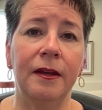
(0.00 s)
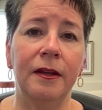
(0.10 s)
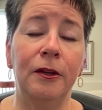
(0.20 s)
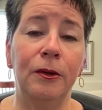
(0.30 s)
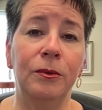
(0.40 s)

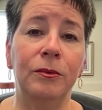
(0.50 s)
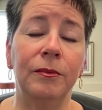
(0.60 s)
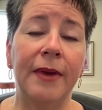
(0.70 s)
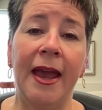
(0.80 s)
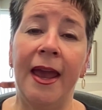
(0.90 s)
You
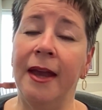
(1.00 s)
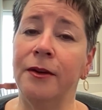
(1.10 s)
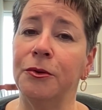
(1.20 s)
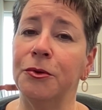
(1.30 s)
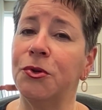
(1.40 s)

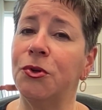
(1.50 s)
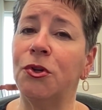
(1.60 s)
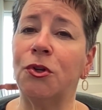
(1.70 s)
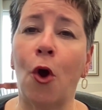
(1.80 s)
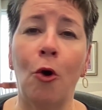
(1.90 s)
handle
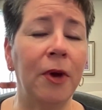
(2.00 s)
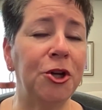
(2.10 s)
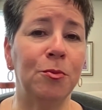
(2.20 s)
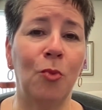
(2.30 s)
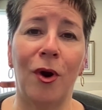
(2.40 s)
so
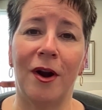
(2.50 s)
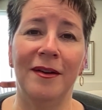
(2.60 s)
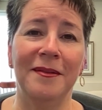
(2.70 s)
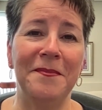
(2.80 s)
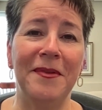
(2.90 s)
much more
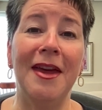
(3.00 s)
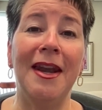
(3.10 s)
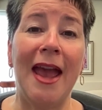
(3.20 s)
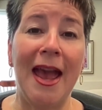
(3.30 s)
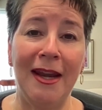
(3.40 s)
than
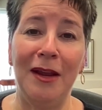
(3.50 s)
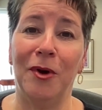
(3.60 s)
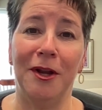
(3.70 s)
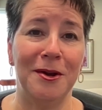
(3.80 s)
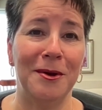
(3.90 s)

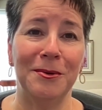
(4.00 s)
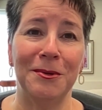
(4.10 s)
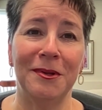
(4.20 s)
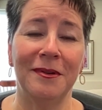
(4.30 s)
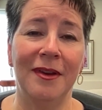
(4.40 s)
anyone
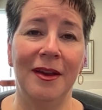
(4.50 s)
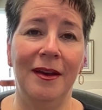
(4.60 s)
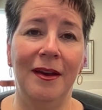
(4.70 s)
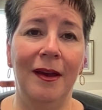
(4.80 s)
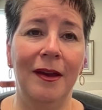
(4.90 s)
knows.
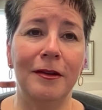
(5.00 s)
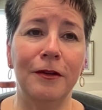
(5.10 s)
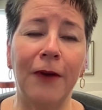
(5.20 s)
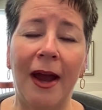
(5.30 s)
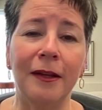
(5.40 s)

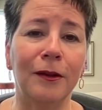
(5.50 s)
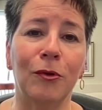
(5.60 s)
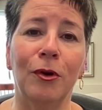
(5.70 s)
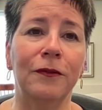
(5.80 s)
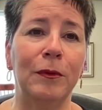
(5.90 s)
Defining the
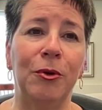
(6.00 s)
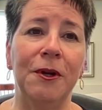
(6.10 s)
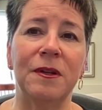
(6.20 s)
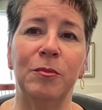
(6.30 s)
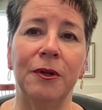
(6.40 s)
role of a
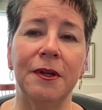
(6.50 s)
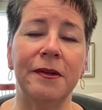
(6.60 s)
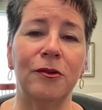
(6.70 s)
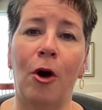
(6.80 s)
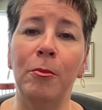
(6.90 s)
principal
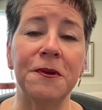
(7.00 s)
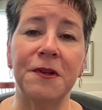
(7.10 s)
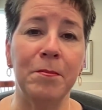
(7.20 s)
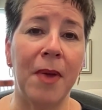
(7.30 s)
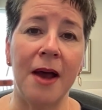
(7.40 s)
is almost
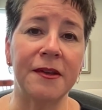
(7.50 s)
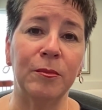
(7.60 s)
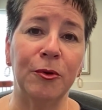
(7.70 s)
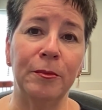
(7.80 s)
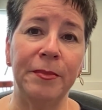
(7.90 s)

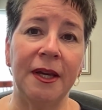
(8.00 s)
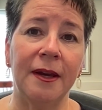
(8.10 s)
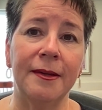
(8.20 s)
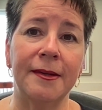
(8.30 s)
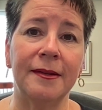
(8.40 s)
impossible
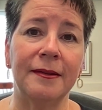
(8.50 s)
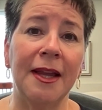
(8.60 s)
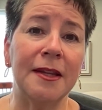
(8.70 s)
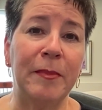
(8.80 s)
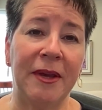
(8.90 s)
because,
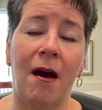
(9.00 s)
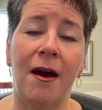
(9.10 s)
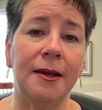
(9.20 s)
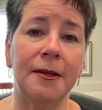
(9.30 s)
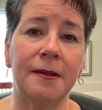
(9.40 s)
let's be
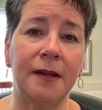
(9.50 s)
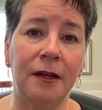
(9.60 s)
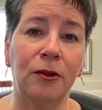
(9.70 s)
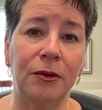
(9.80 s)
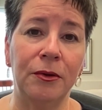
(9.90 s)
honest, it
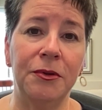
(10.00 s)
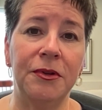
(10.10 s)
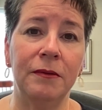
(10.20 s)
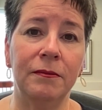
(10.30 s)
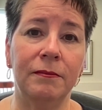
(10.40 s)

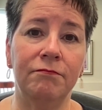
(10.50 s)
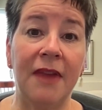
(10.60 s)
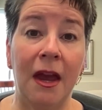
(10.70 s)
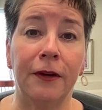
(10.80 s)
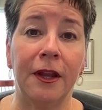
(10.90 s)
includes
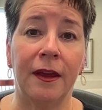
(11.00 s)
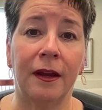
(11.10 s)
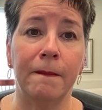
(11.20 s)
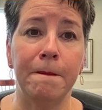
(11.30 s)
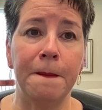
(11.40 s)

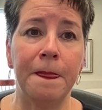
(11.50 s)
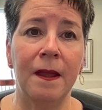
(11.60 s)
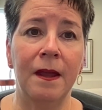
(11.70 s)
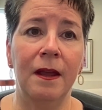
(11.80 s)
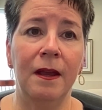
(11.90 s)
everything.
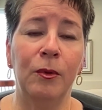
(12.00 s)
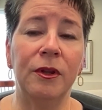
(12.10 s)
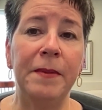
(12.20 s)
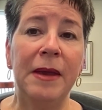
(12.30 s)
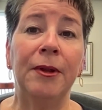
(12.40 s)
What
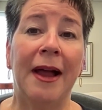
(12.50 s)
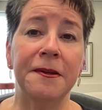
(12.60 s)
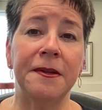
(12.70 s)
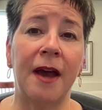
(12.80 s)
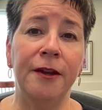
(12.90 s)
the people
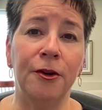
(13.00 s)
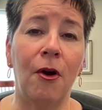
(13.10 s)
outside your